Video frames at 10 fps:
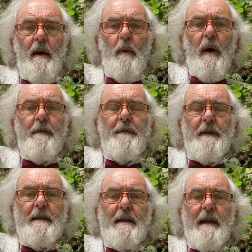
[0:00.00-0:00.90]
where
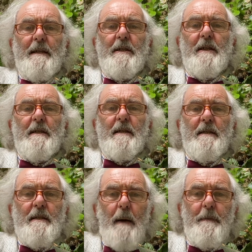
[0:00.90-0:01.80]
physical energy is a
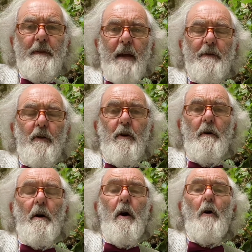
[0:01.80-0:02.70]
subset
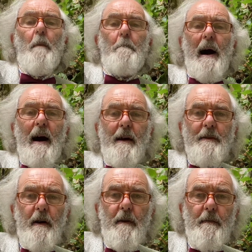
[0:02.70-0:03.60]
or a part
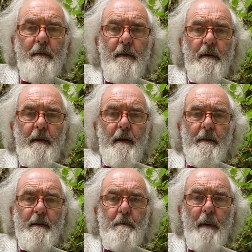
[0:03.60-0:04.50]
of
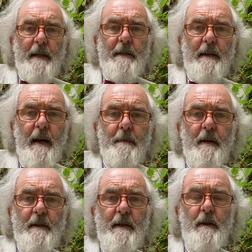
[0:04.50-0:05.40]
the space-time
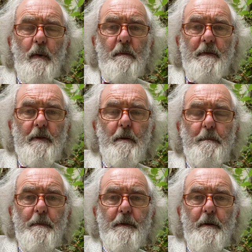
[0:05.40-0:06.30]
continuum of
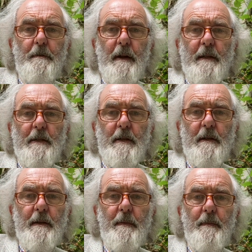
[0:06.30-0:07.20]
superenergy,
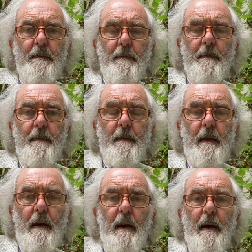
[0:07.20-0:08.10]

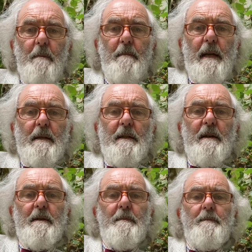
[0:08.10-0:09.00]
means
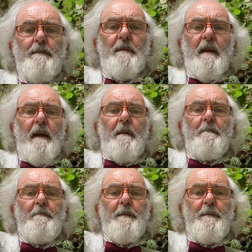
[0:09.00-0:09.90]
that
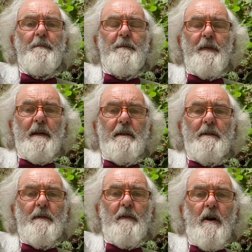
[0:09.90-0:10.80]

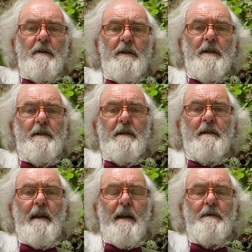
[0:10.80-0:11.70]
fields of consciousness,
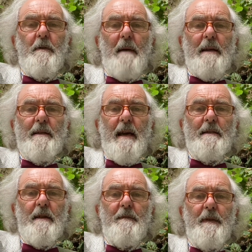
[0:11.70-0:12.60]

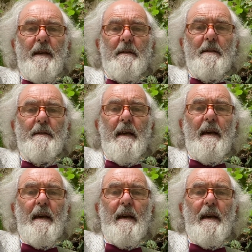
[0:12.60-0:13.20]
electromagnetic fields